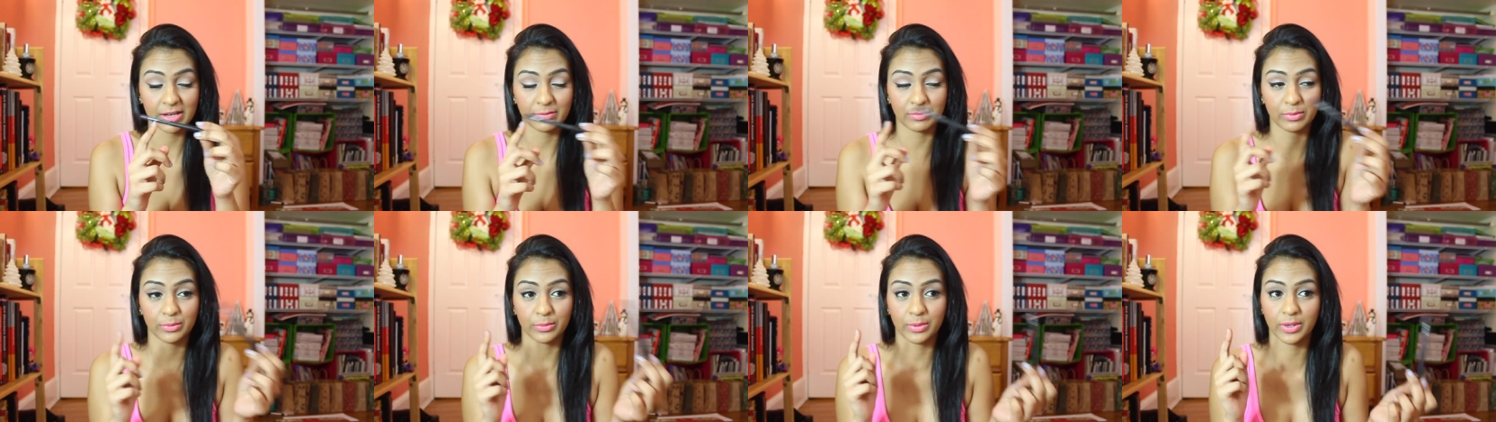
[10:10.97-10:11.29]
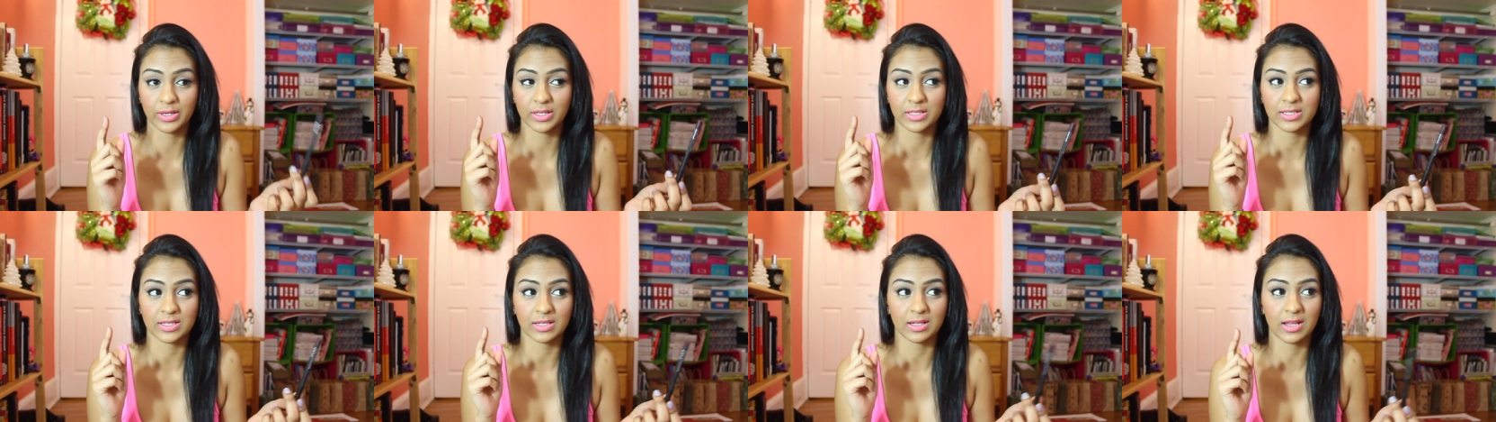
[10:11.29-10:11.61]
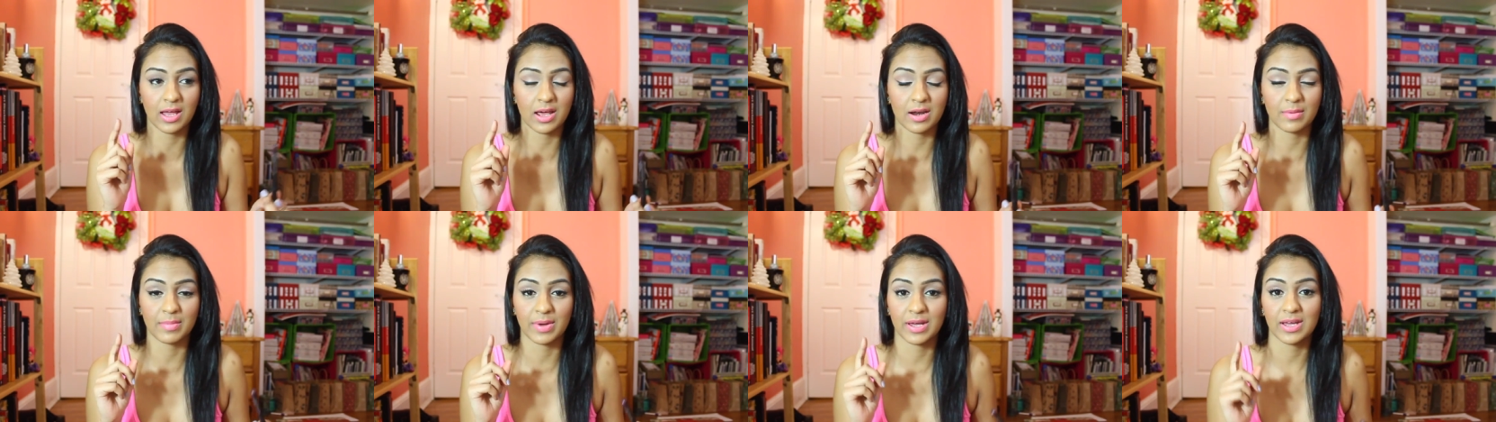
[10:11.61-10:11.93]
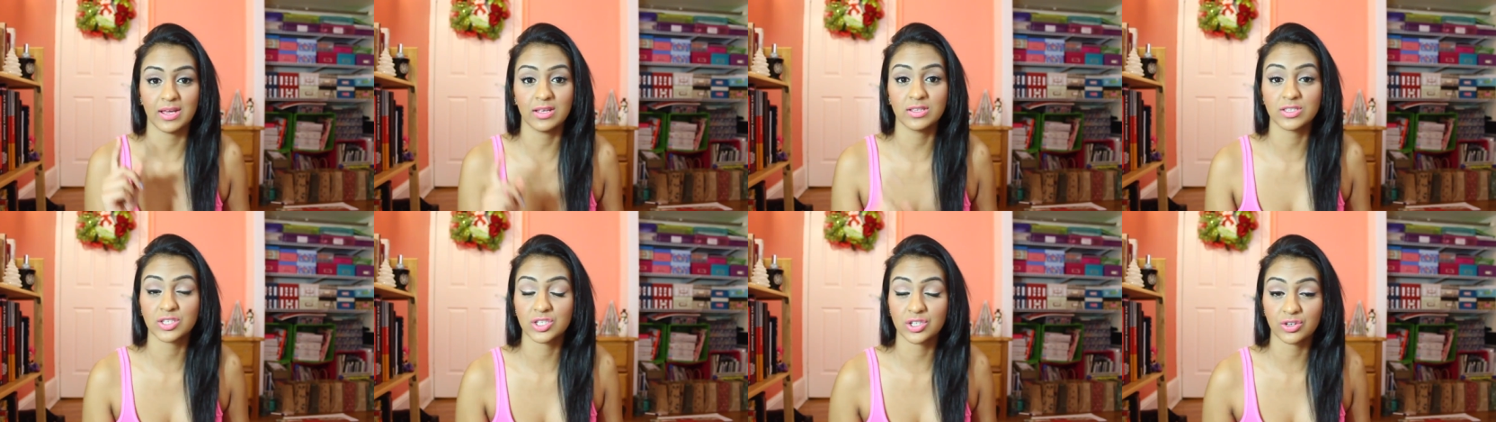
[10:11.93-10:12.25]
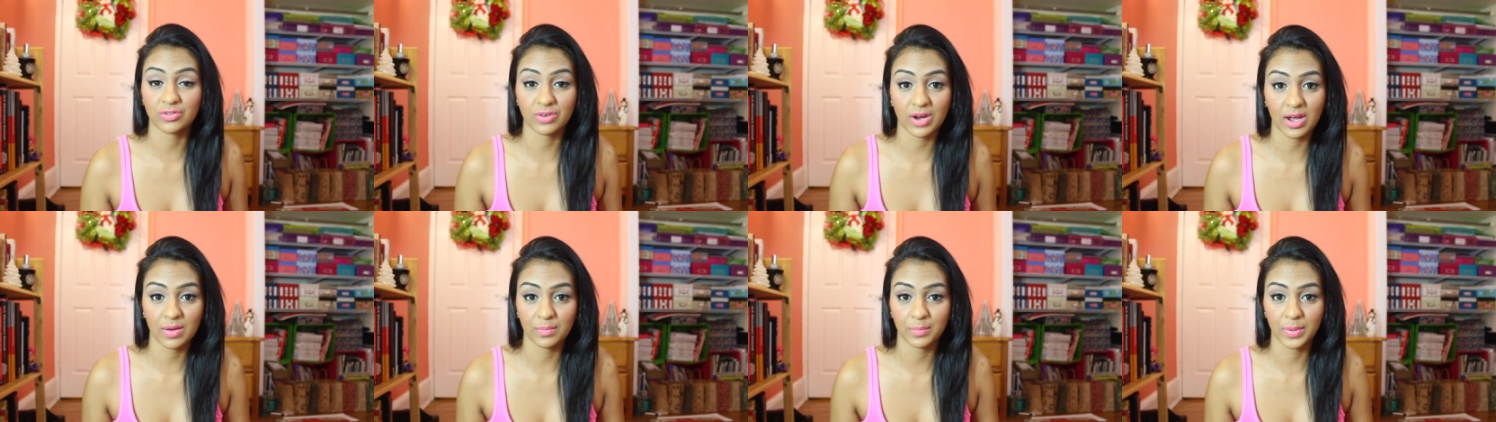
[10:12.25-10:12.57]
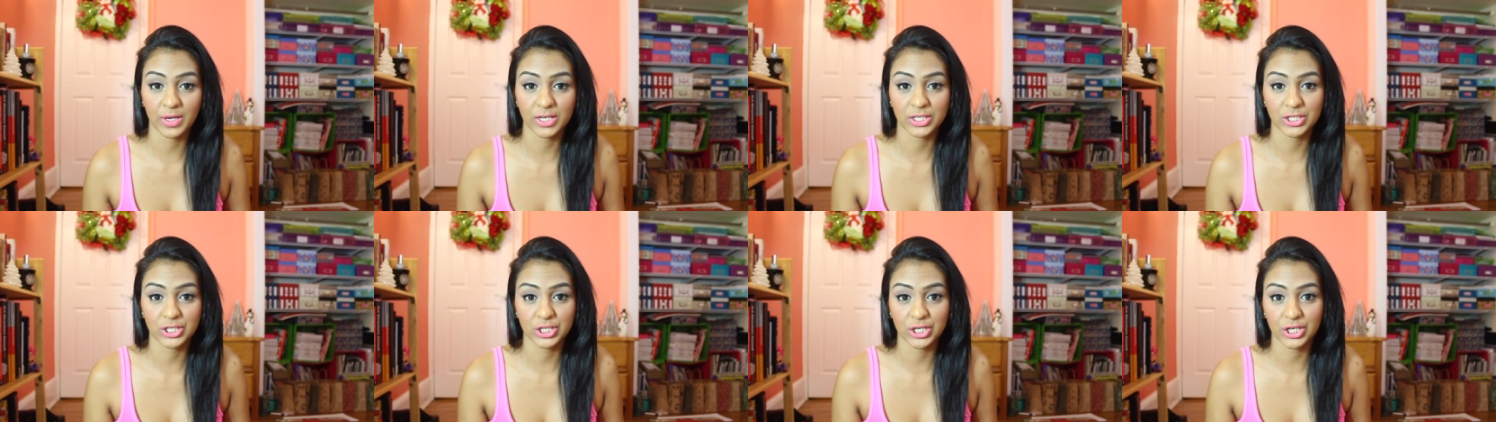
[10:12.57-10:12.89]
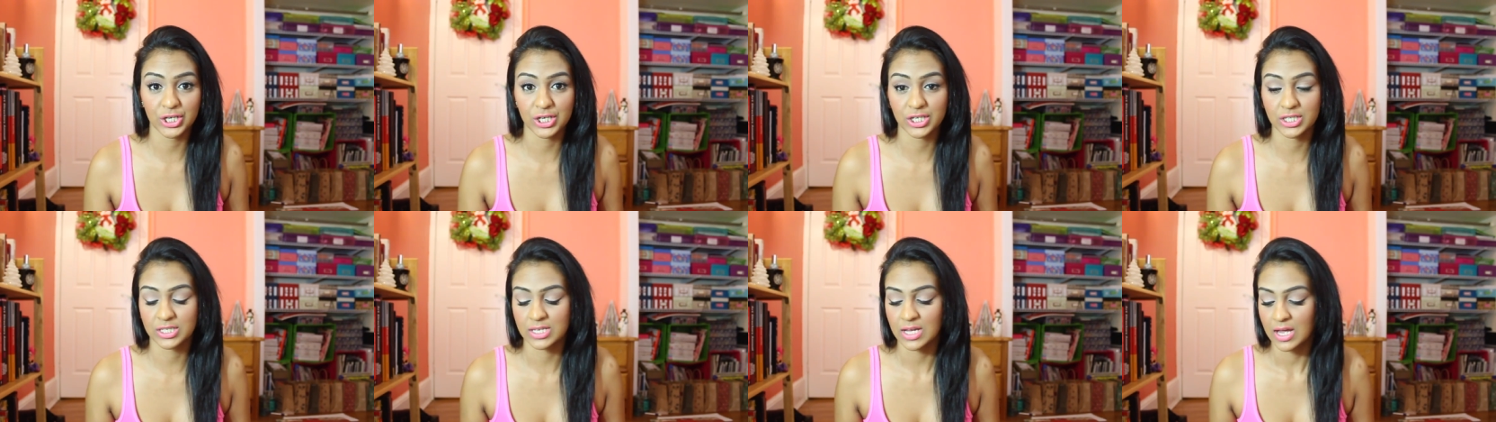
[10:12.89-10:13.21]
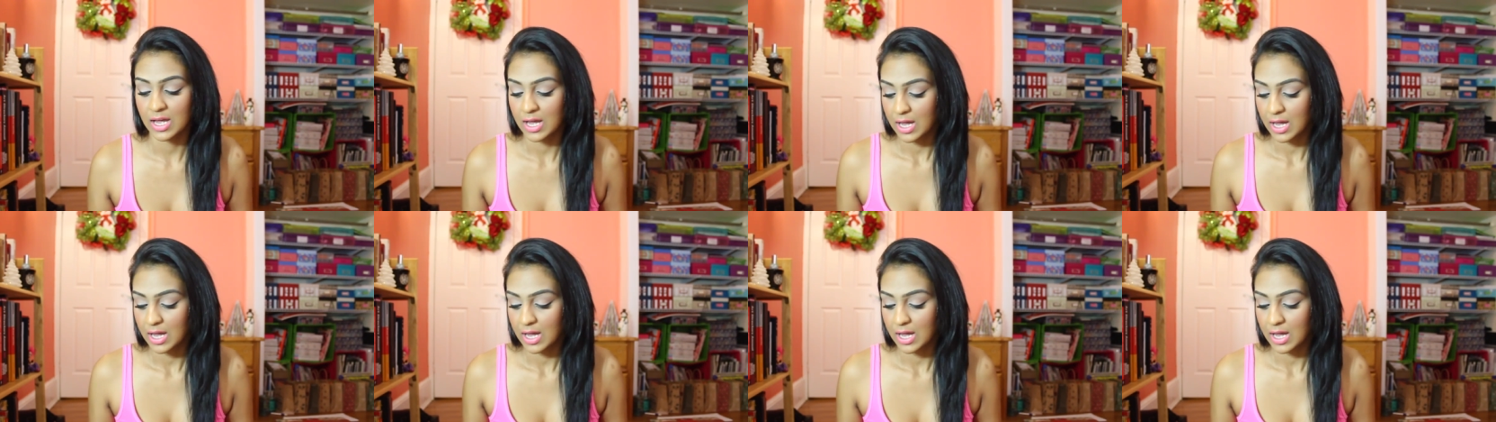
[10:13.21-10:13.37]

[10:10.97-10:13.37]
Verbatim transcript: I've been wearing this in a lot of my Instagram pictures.